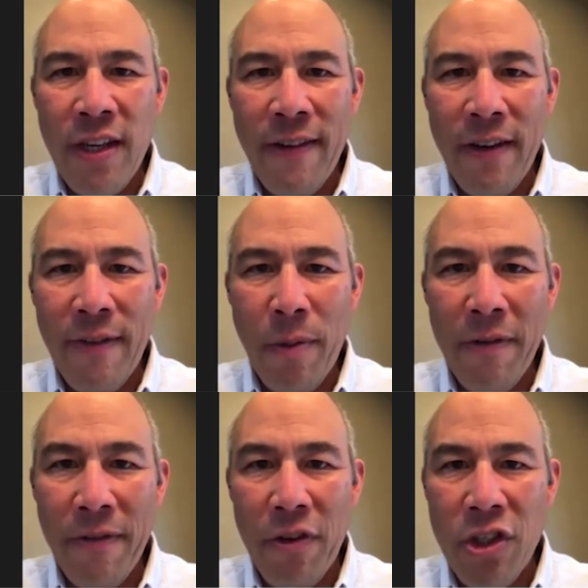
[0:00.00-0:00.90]
if I don't have the
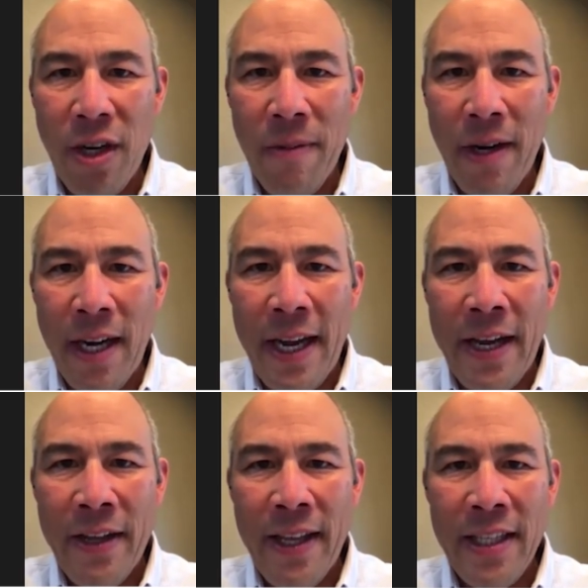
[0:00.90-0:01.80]
perfect first job right
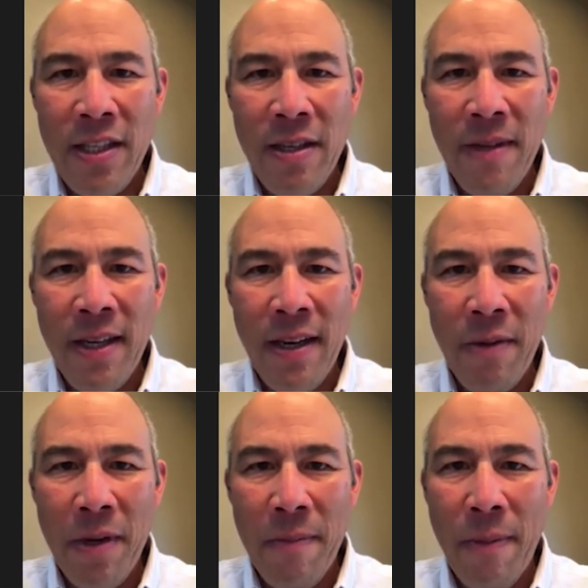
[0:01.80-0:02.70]
now, that's going to mean I'm
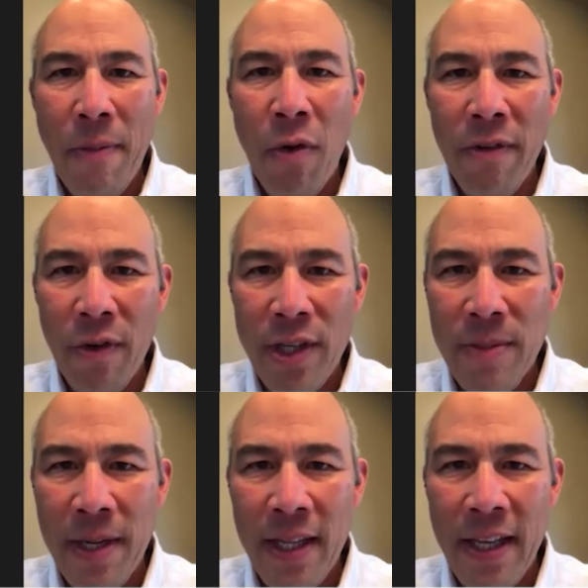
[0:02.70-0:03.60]
going to be poor for the rest of
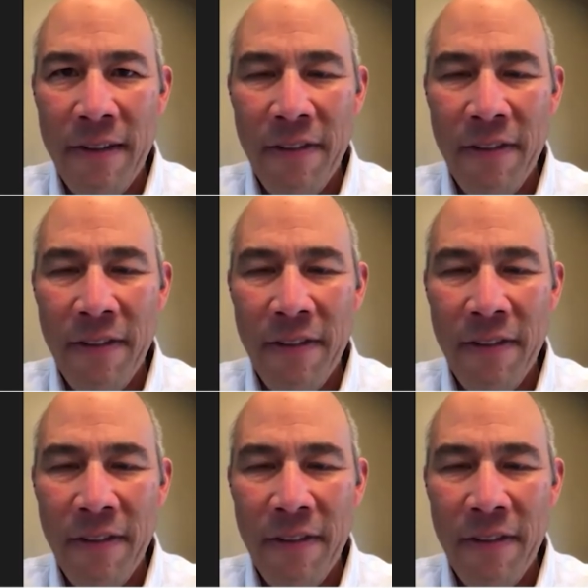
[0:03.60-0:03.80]
my life.